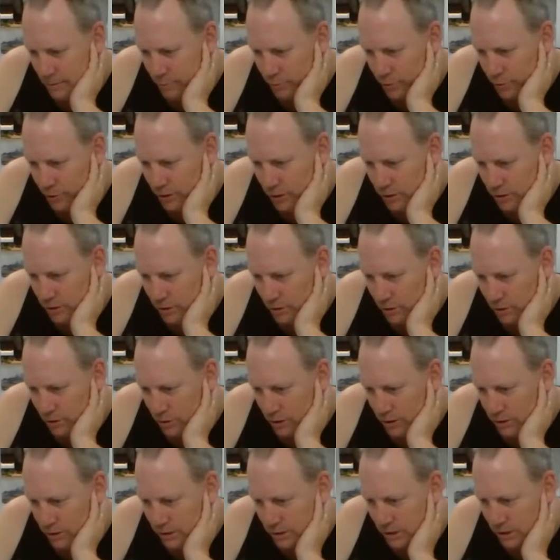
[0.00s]
Bricky
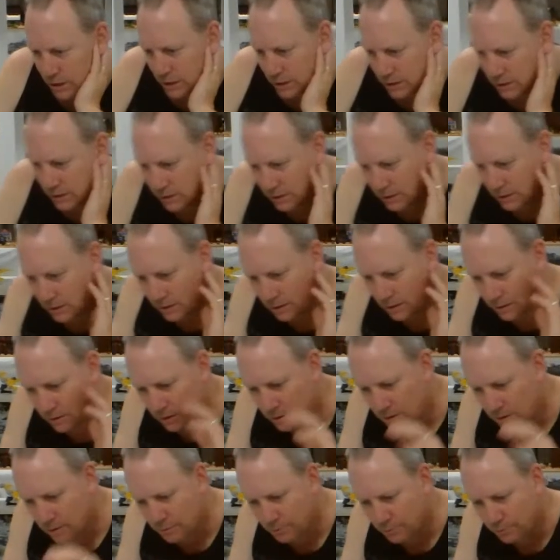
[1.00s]
Ties says that
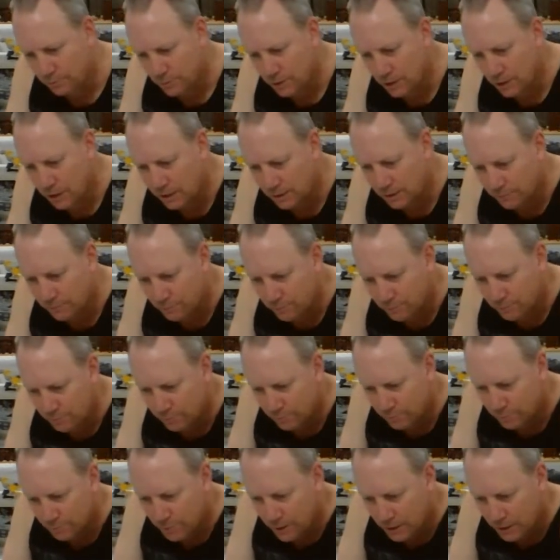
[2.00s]
the leaf
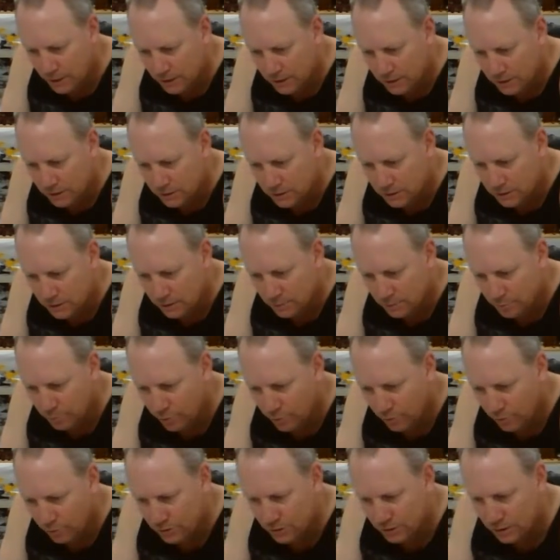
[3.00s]
pieces are
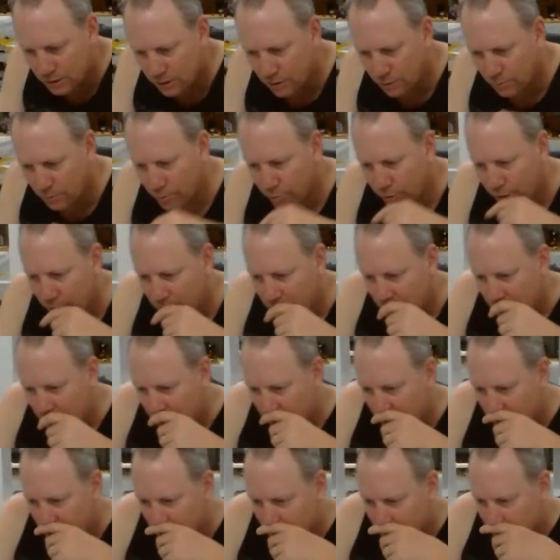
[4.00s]
pricey on
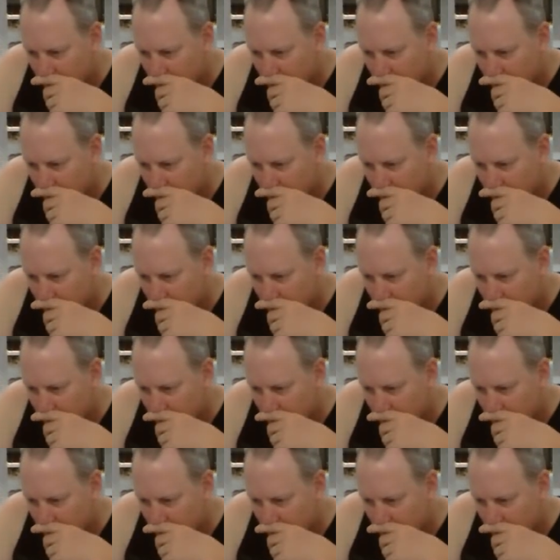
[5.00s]
Bricklink.